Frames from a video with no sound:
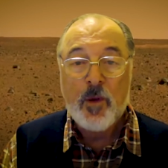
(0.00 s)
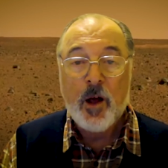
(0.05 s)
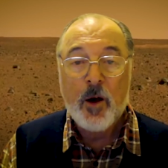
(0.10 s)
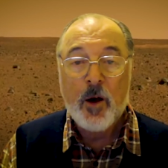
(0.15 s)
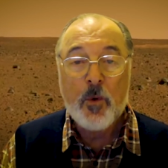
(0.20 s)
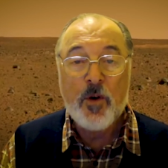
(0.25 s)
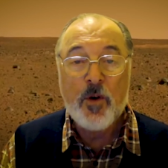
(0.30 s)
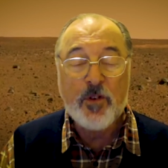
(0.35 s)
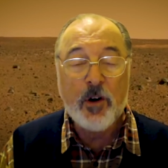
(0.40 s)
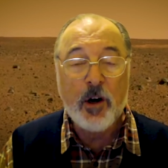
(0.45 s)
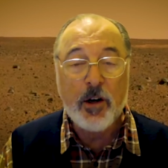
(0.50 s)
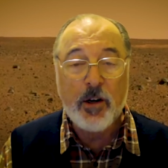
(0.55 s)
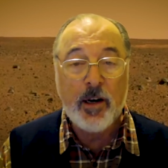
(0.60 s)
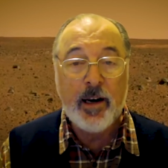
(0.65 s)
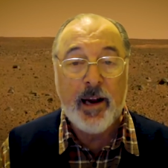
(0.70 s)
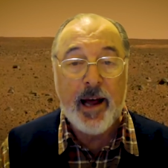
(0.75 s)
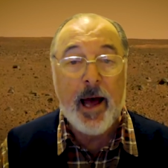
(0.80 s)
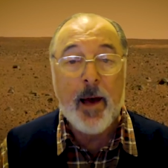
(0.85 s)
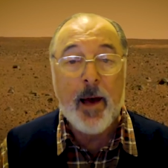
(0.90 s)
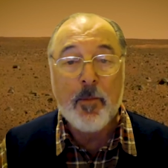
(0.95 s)
We've got an
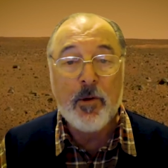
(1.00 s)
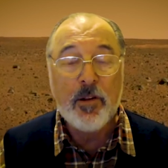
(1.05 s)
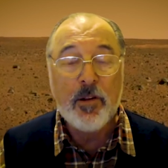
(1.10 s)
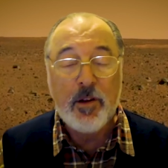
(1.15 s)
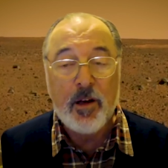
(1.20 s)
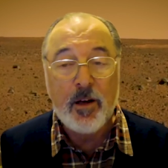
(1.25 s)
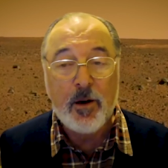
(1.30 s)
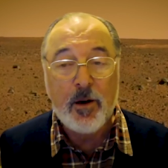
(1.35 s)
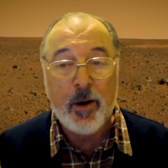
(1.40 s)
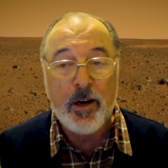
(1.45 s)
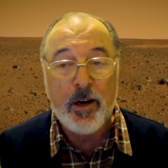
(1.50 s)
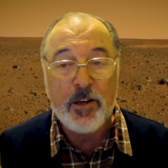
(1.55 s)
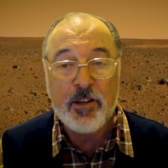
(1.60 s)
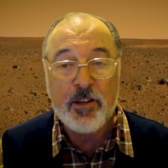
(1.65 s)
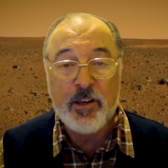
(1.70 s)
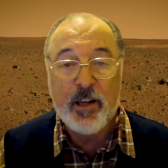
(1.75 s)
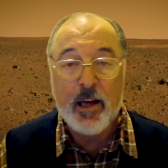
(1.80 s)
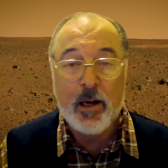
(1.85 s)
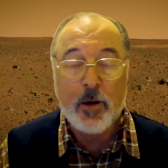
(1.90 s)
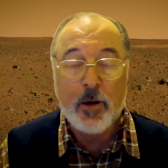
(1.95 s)
m in the equation
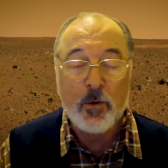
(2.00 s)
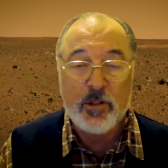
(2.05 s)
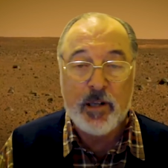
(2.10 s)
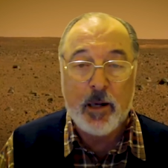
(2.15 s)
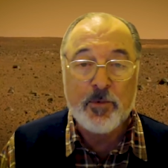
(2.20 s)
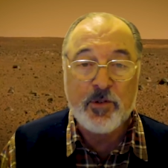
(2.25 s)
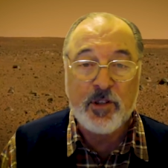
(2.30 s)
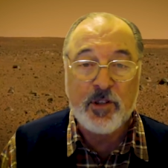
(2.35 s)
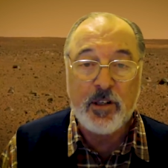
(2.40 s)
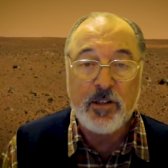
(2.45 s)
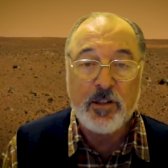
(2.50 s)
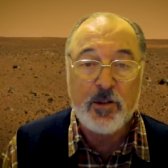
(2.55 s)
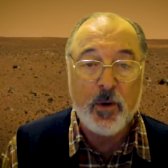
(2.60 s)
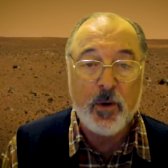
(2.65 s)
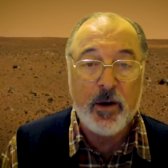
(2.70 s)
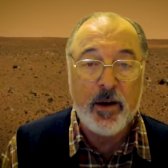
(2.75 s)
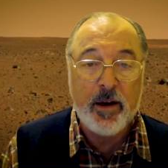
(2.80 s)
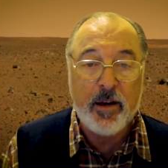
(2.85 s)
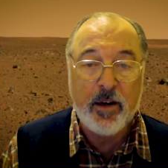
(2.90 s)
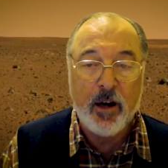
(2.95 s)
e equals mc
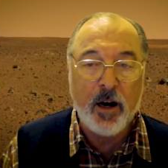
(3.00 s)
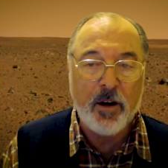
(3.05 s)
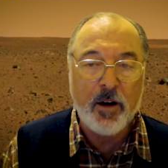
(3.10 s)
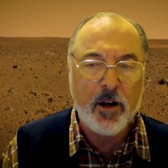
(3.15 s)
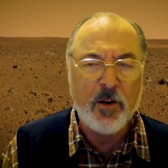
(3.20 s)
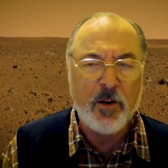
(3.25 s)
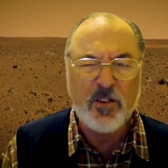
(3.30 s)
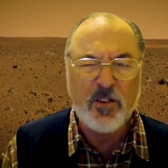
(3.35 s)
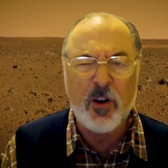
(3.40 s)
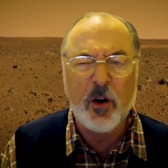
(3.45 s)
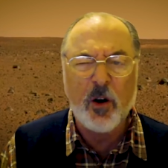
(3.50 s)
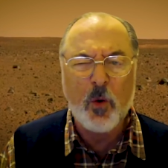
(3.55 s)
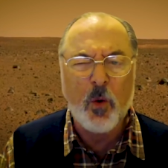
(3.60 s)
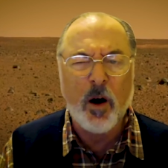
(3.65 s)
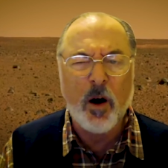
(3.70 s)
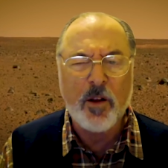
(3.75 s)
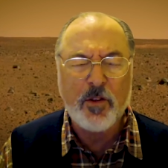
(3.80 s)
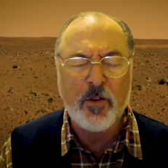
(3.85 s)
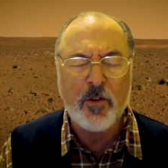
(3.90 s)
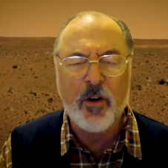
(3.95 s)
squared. I know it's not
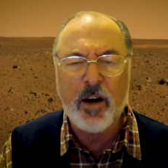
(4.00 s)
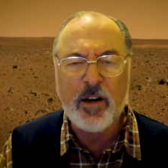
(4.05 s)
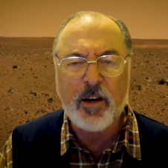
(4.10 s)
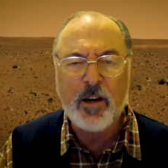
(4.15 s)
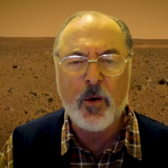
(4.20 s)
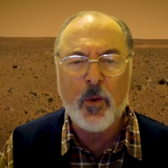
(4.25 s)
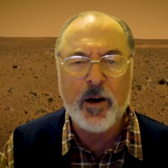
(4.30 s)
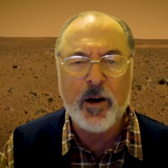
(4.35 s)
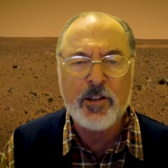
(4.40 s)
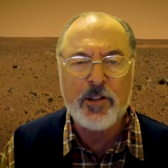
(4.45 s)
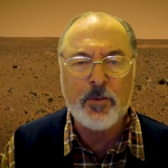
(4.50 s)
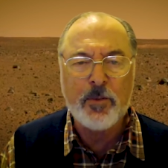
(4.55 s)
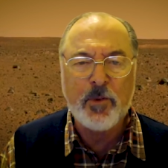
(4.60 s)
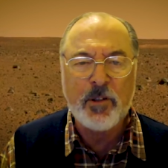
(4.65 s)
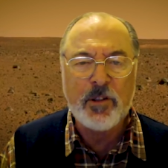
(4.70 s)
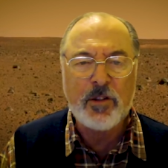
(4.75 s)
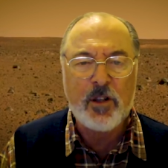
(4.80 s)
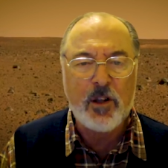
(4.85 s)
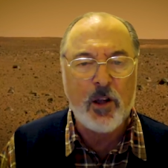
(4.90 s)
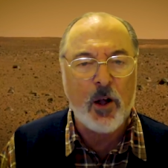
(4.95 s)
quite the right equation, but
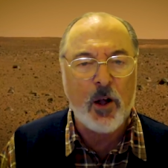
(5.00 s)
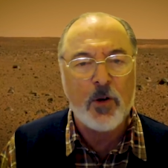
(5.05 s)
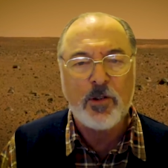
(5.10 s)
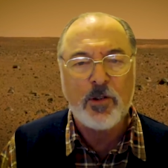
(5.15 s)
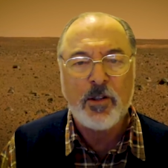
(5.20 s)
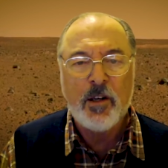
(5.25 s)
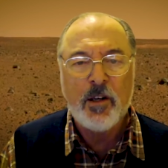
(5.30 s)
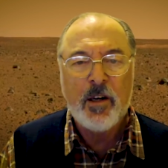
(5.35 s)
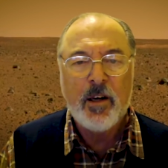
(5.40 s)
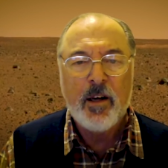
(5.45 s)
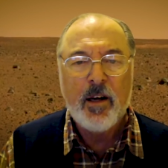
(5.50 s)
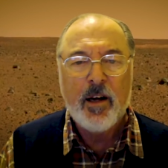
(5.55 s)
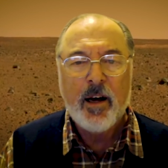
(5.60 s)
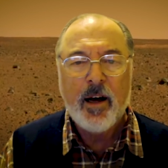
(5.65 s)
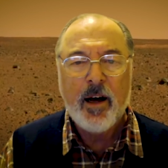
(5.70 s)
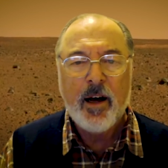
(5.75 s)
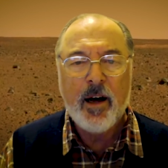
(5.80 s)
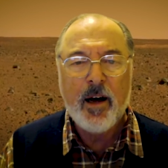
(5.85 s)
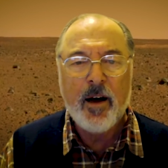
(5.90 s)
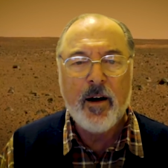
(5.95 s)
it's close.
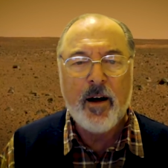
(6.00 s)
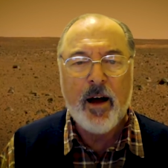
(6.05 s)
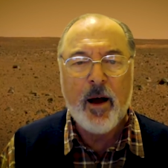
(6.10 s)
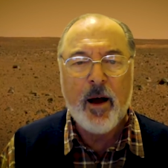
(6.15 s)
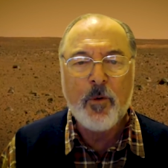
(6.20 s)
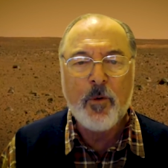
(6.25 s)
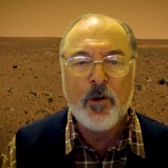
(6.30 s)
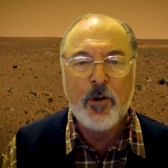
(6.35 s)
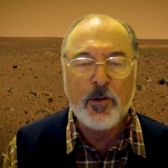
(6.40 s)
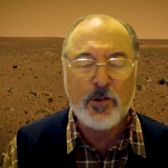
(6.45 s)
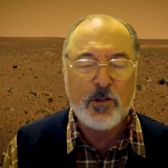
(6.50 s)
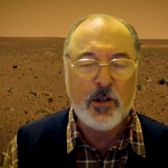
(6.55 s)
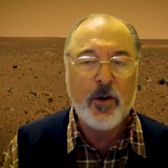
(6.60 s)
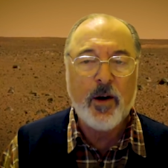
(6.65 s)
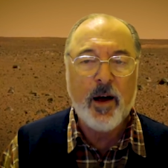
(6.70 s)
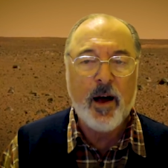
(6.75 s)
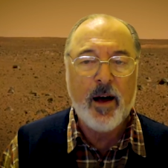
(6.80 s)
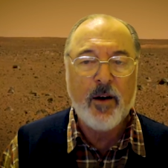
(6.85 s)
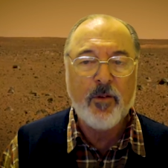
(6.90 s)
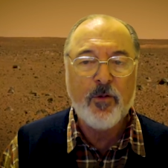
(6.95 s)
Uh, and we also
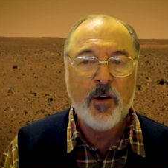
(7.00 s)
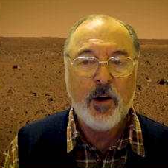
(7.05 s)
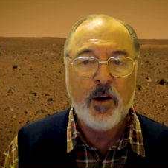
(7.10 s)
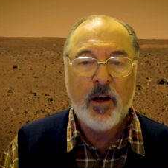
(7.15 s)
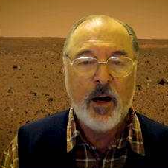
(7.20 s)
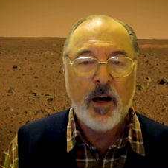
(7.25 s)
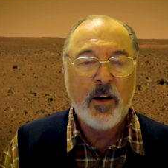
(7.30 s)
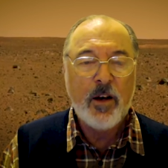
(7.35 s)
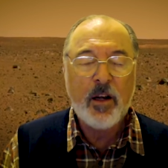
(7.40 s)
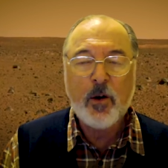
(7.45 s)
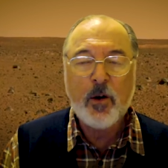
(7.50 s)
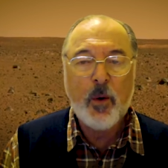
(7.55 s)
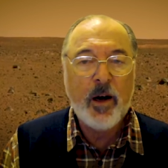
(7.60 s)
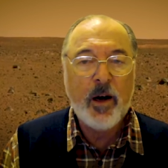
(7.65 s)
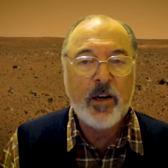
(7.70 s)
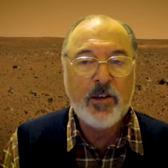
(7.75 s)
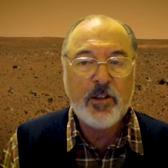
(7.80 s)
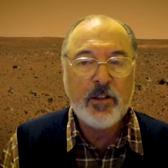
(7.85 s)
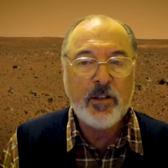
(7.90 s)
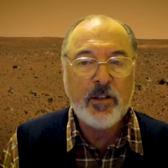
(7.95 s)
have an
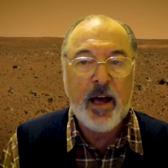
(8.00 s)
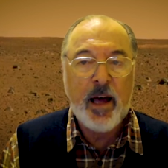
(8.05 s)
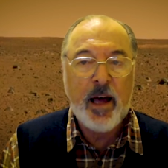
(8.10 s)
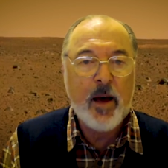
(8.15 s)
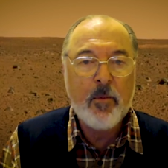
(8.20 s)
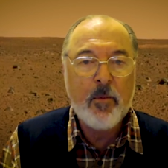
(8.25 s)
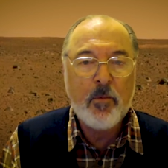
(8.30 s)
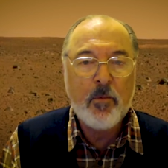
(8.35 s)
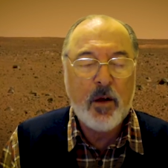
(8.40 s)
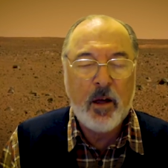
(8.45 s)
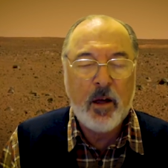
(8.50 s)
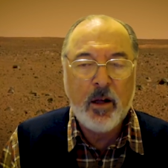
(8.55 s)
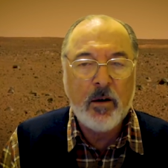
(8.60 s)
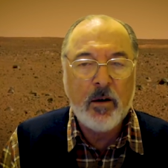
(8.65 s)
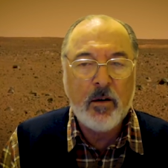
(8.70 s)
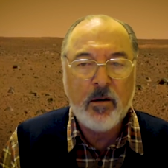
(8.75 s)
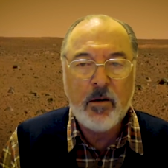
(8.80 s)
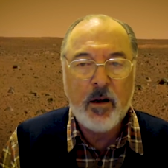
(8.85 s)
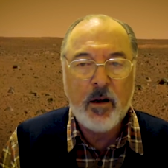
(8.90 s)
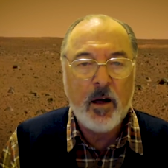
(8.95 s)
equation m
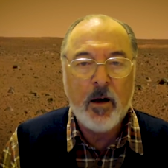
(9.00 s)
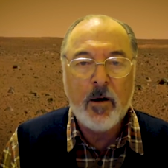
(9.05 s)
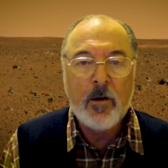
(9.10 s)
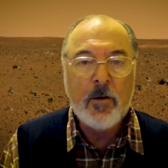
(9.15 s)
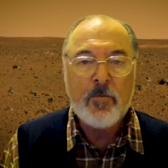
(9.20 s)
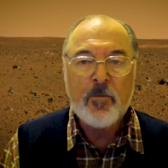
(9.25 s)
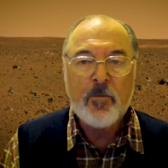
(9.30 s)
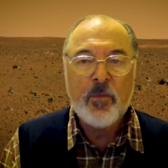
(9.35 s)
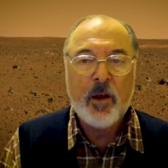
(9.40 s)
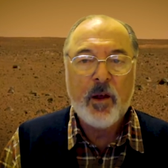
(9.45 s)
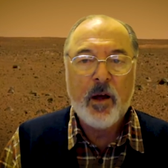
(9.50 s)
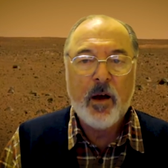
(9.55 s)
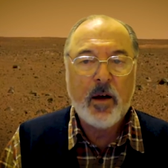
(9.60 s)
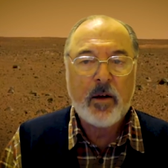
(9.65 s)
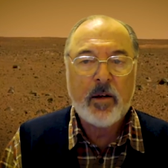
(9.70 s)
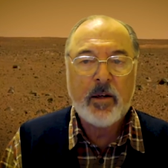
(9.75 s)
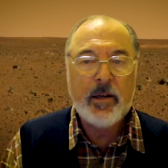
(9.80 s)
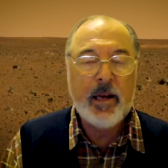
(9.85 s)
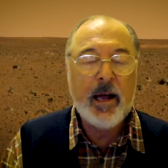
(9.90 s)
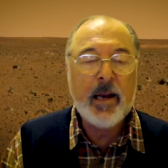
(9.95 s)
in uh, uh,
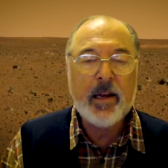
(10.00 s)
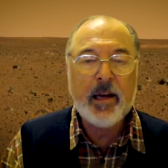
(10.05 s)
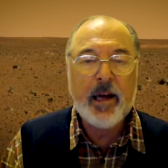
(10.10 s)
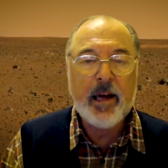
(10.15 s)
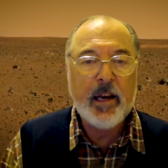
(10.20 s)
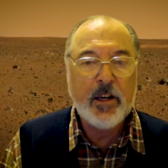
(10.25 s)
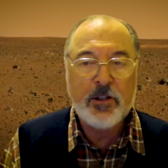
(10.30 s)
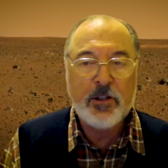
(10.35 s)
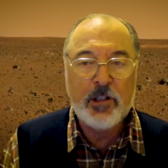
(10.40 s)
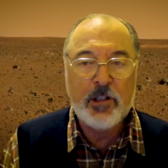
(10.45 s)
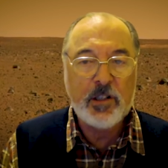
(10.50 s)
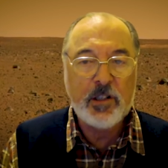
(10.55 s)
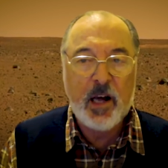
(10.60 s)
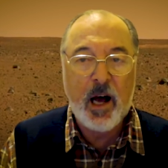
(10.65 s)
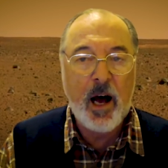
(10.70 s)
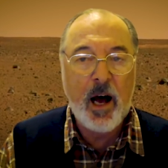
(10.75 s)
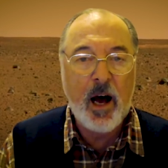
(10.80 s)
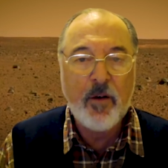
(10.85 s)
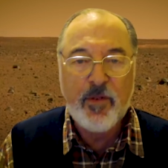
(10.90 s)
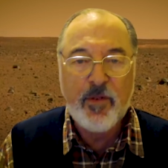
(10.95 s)
kinetic energy is a
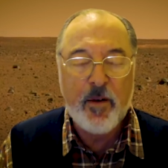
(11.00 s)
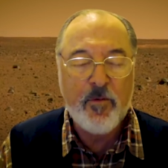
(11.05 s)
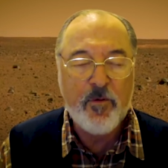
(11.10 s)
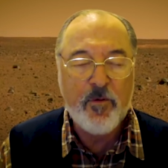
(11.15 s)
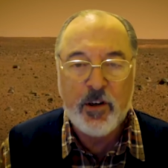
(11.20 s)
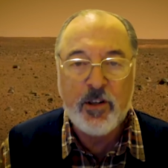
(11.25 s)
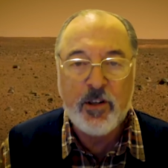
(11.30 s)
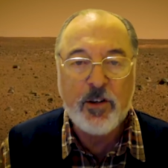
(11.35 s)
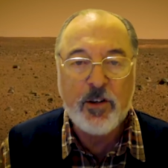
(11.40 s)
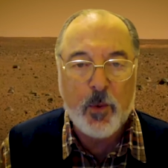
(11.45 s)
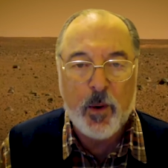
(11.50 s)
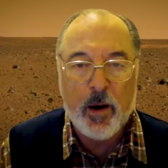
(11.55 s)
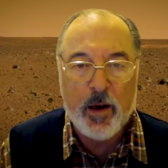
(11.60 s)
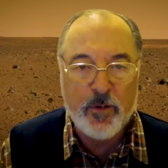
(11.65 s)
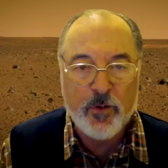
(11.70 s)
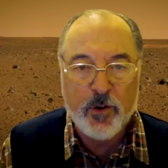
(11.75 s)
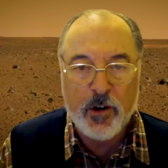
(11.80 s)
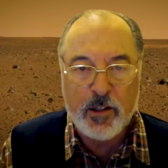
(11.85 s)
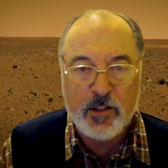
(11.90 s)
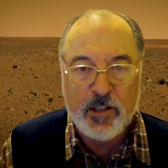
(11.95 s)
half mv squared,
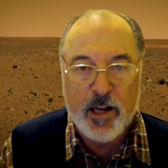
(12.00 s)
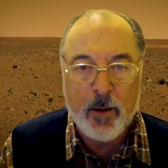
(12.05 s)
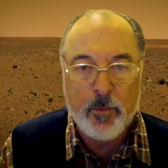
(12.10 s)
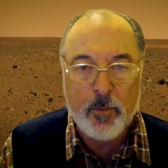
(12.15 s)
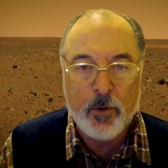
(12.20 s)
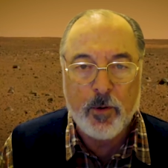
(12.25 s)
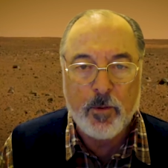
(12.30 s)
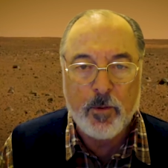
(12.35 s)
for example.